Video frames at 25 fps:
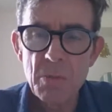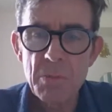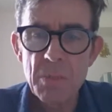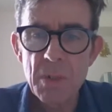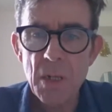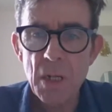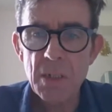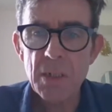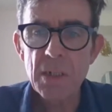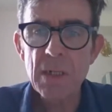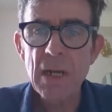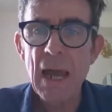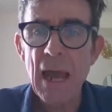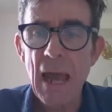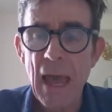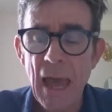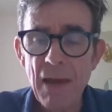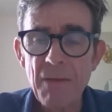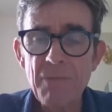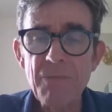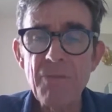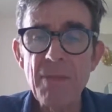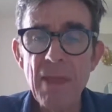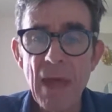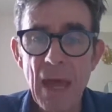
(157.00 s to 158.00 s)
Zoom
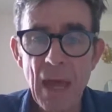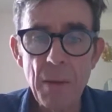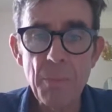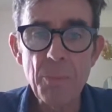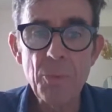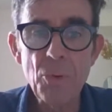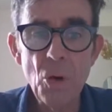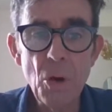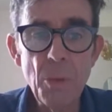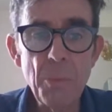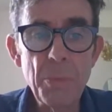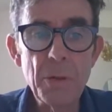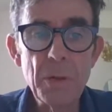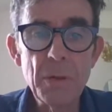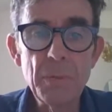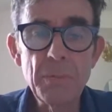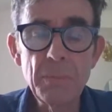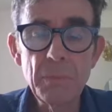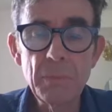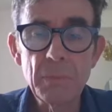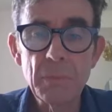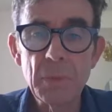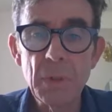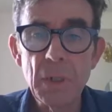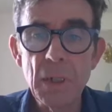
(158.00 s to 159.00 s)
doesn't have that
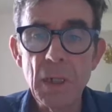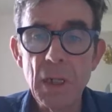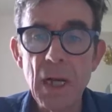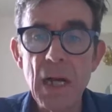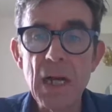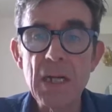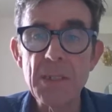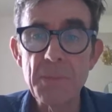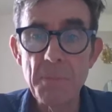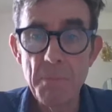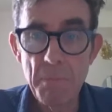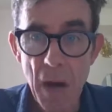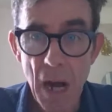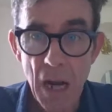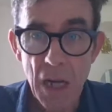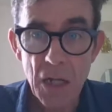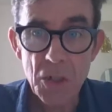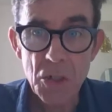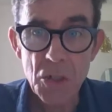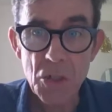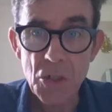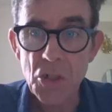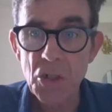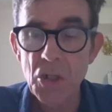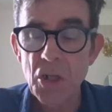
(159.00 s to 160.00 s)
problem
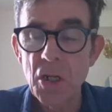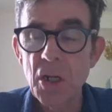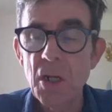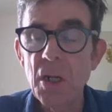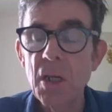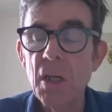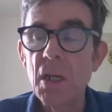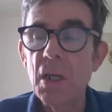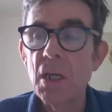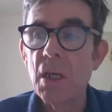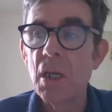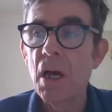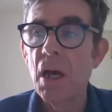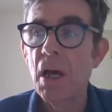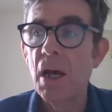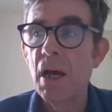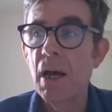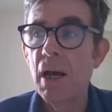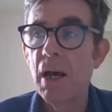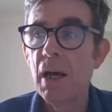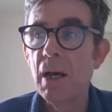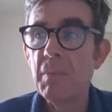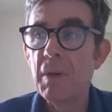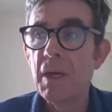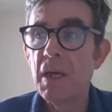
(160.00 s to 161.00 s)
as much.
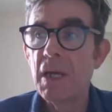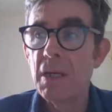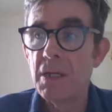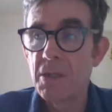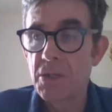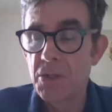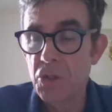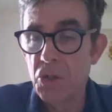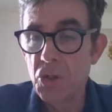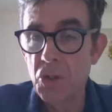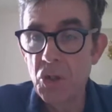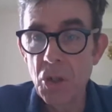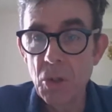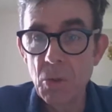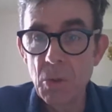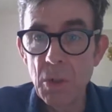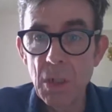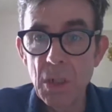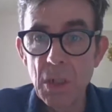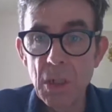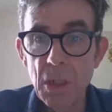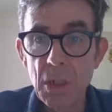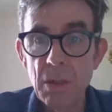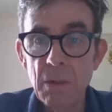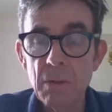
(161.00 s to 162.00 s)

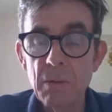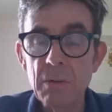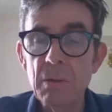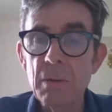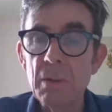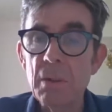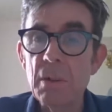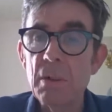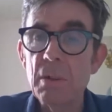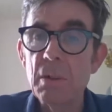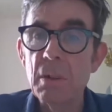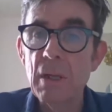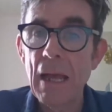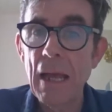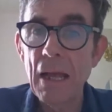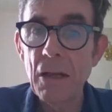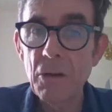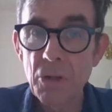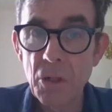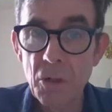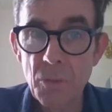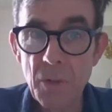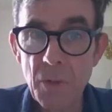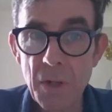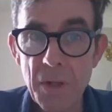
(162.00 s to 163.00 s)
Its newer
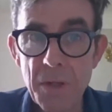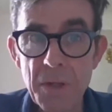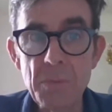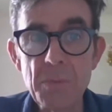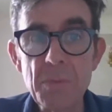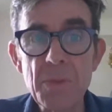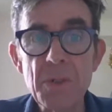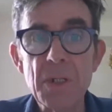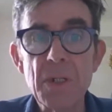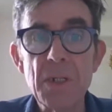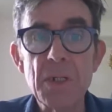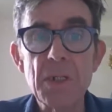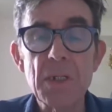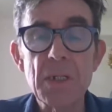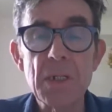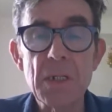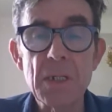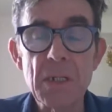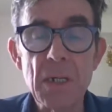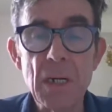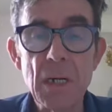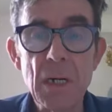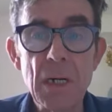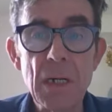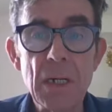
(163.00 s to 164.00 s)

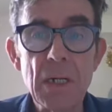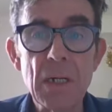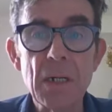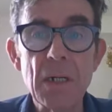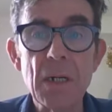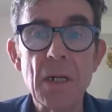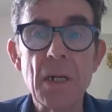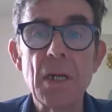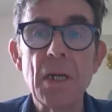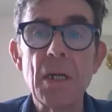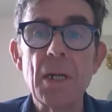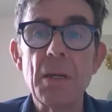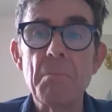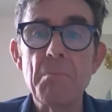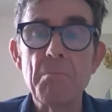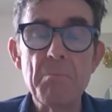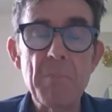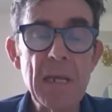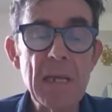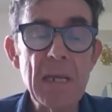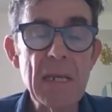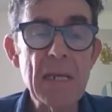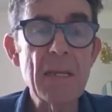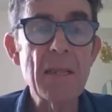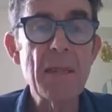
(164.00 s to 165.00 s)
algorithms and
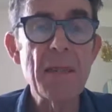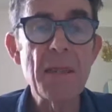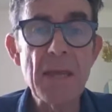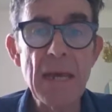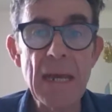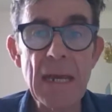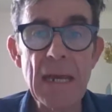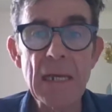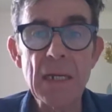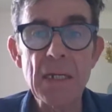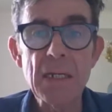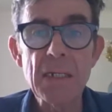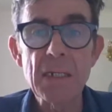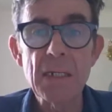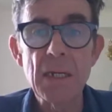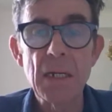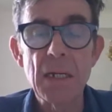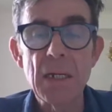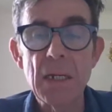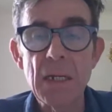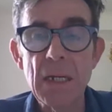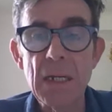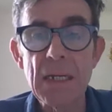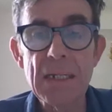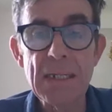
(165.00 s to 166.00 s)
design mean
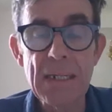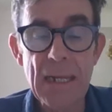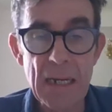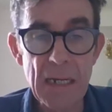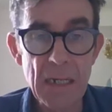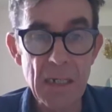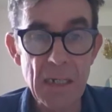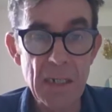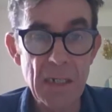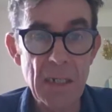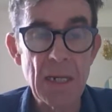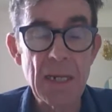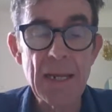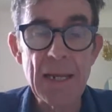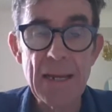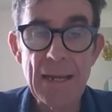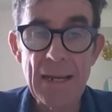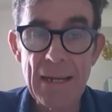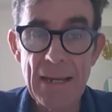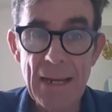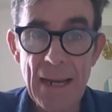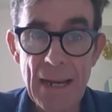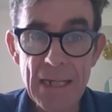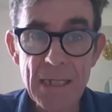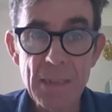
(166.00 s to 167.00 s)
that it
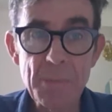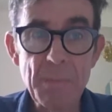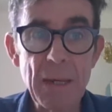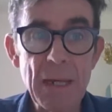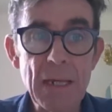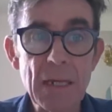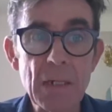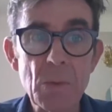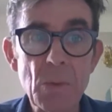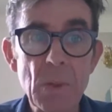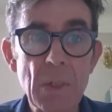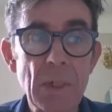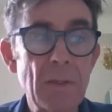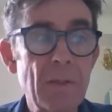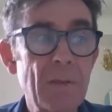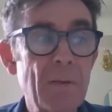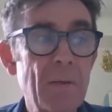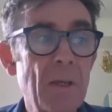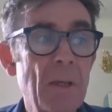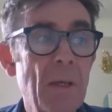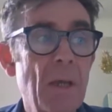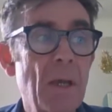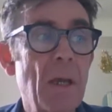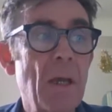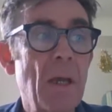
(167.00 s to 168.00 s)
takes less
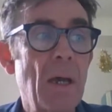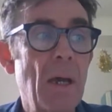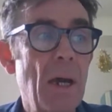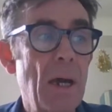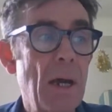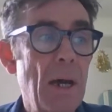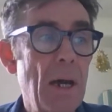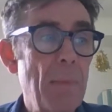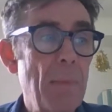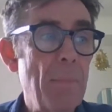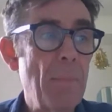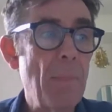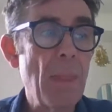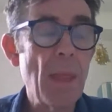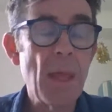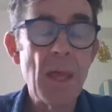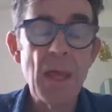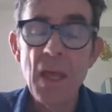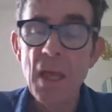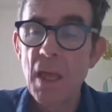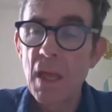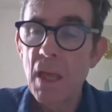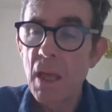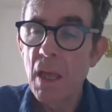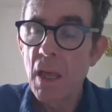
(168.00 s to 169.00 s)
bandwidth.
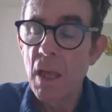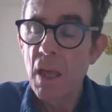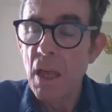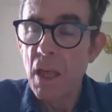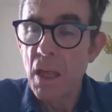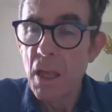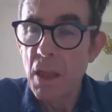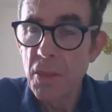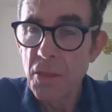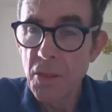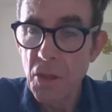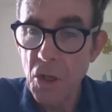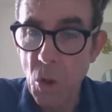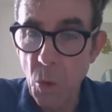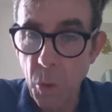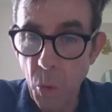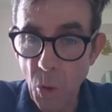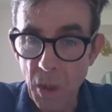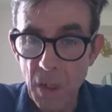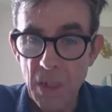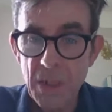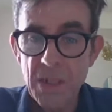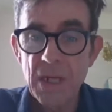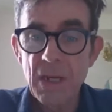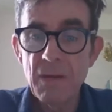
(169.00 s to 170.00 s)
The
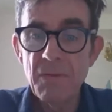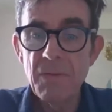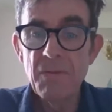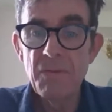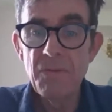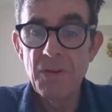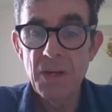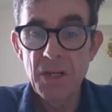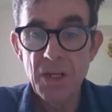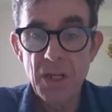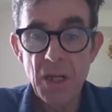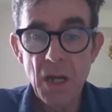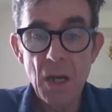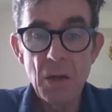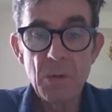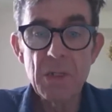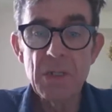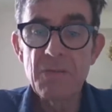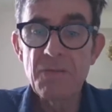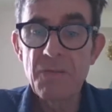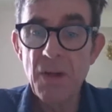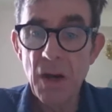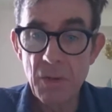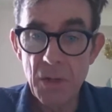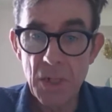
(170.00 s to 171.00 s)
quality of the
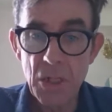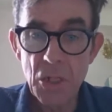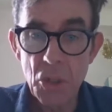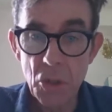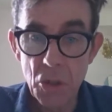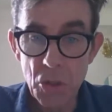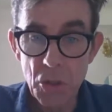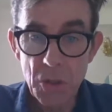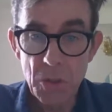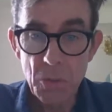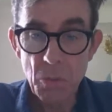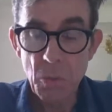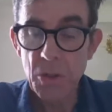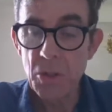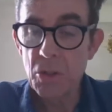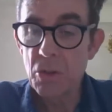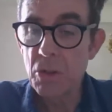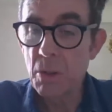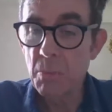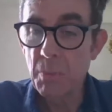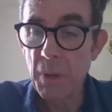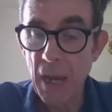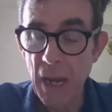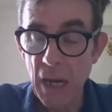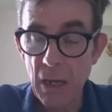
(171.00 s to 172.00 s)
video is very good
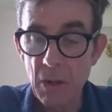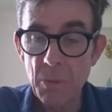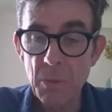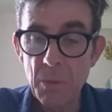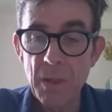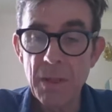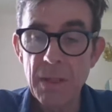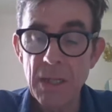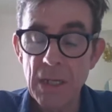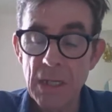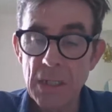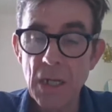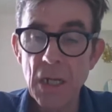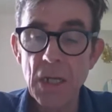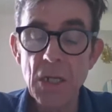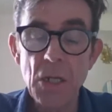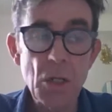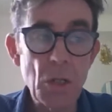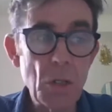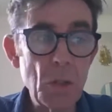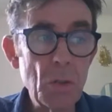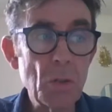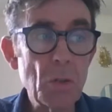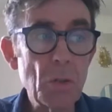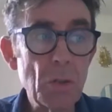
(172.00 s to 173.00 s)
when you compare it with things
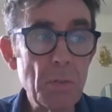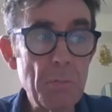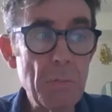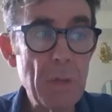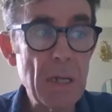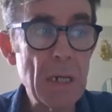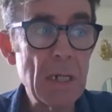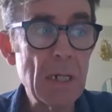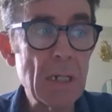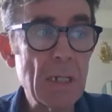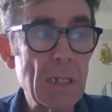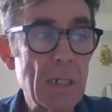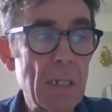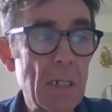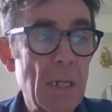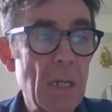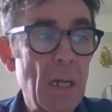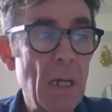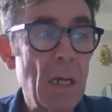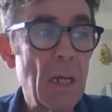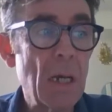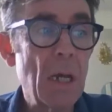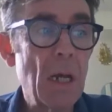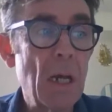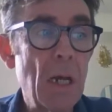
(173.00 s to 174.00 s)
like Google Meet.
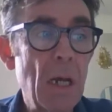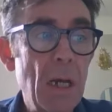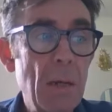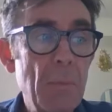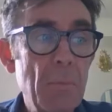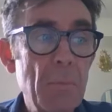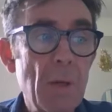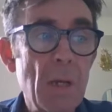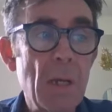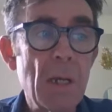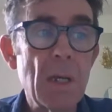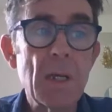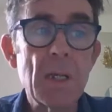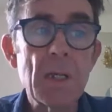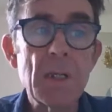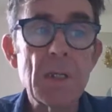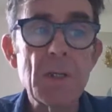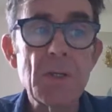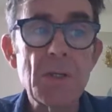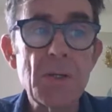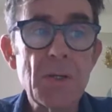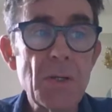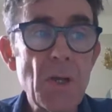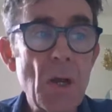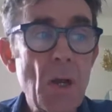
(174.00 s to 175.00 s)

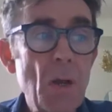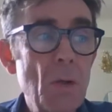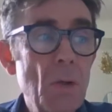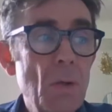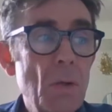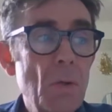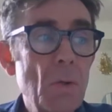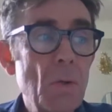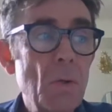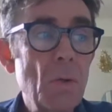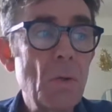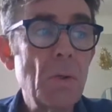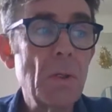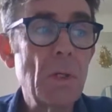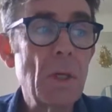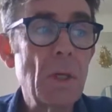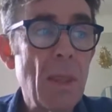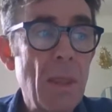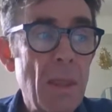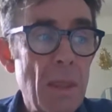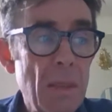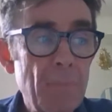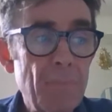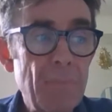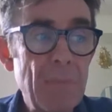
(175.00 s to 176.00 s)
So
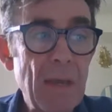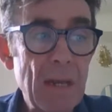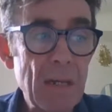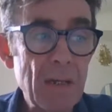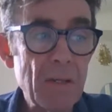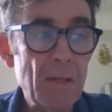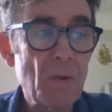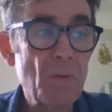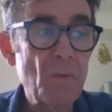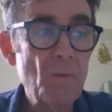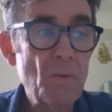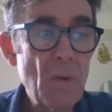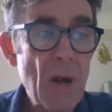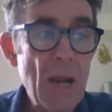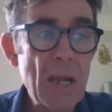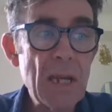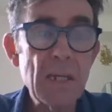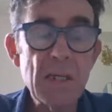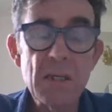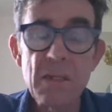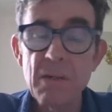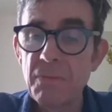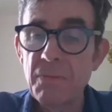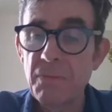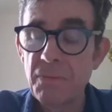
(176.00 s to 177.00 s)
that's
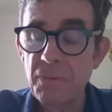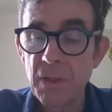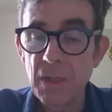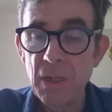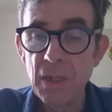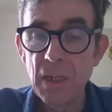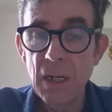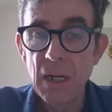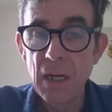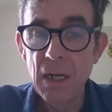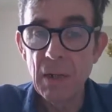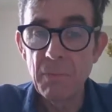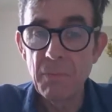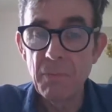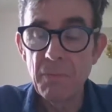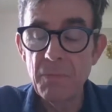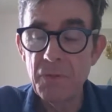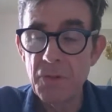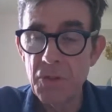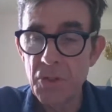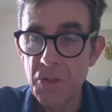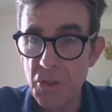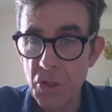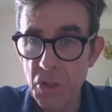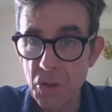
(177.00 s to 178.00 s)
great for
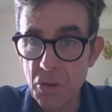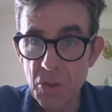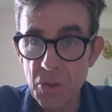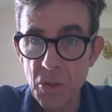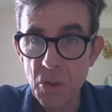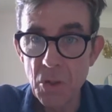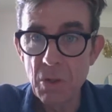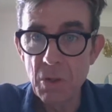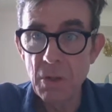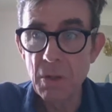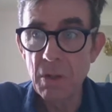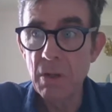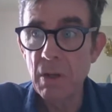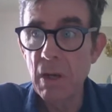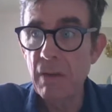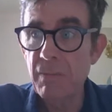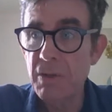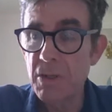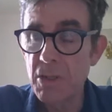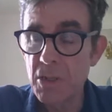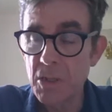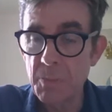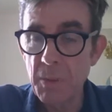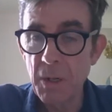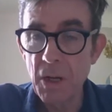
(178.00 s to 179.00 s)
students who are
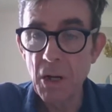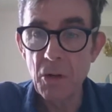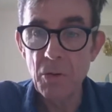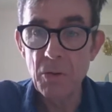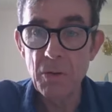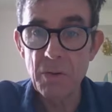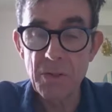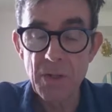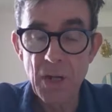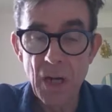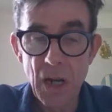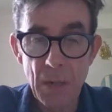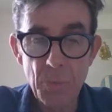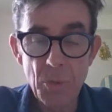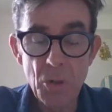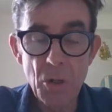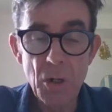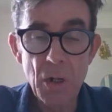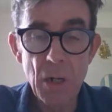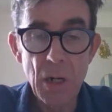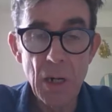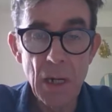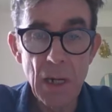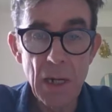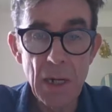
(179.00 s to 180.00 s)
having to spend a lot of time
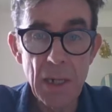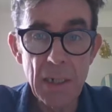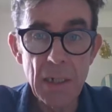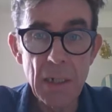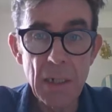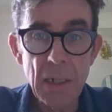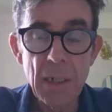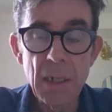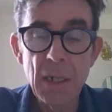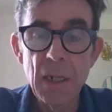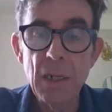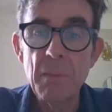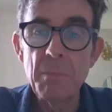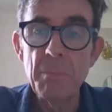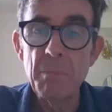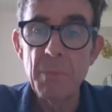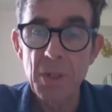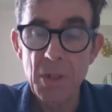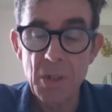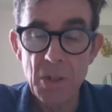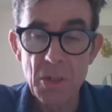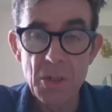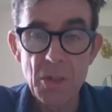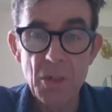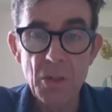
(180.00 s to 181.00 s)
online,
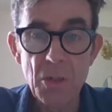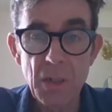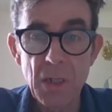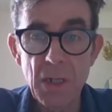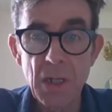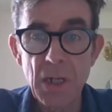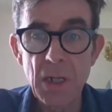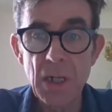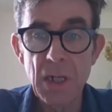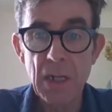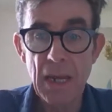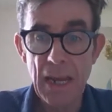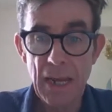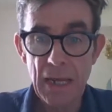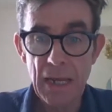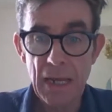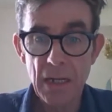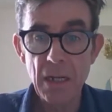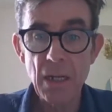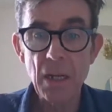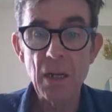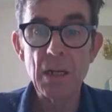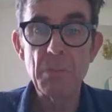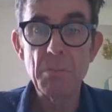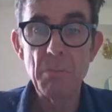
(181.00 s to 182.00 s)
because looking at a
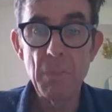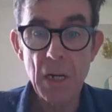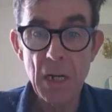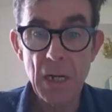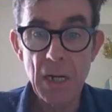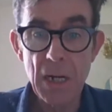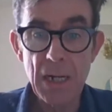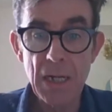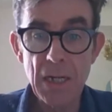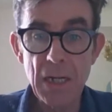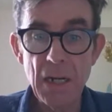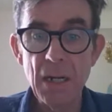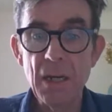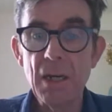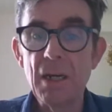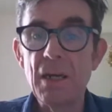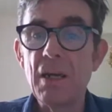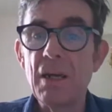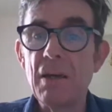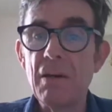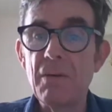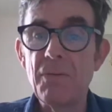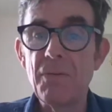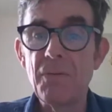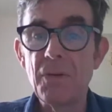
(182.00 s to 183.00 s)
head like mine
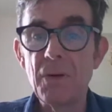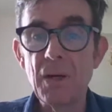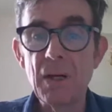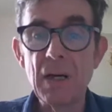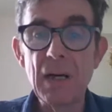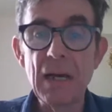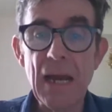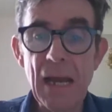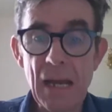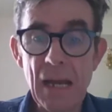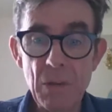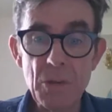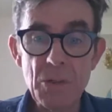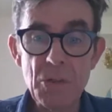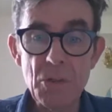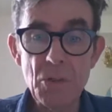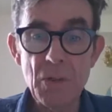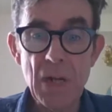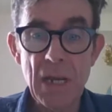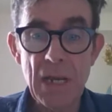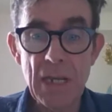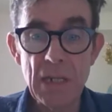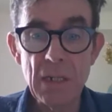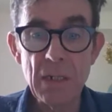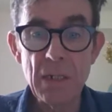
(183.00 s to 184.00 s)
for hours
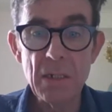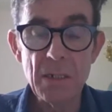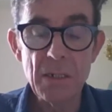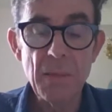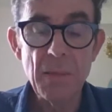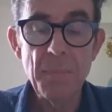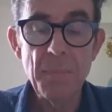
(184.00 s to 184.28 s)
on end